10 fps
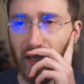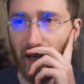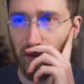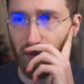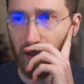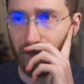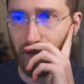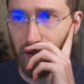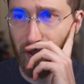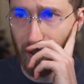Housewife.
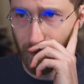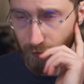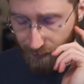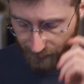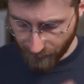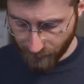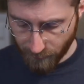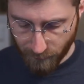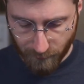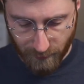So we got nurses
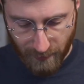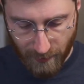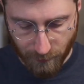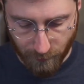/